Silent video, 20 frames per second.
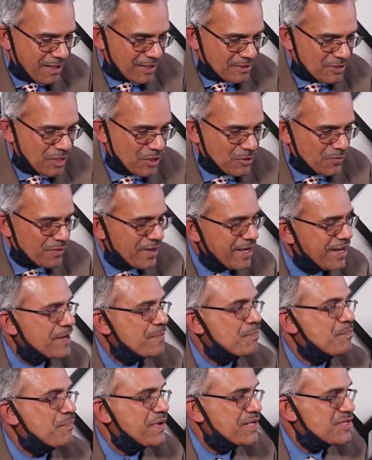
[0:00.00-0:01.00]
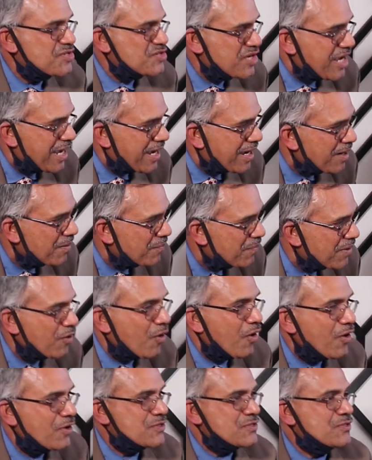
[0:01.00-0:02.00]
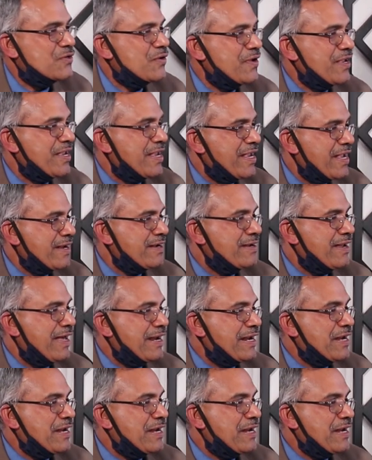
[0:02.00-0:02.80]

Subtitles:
not only in pitching, but also in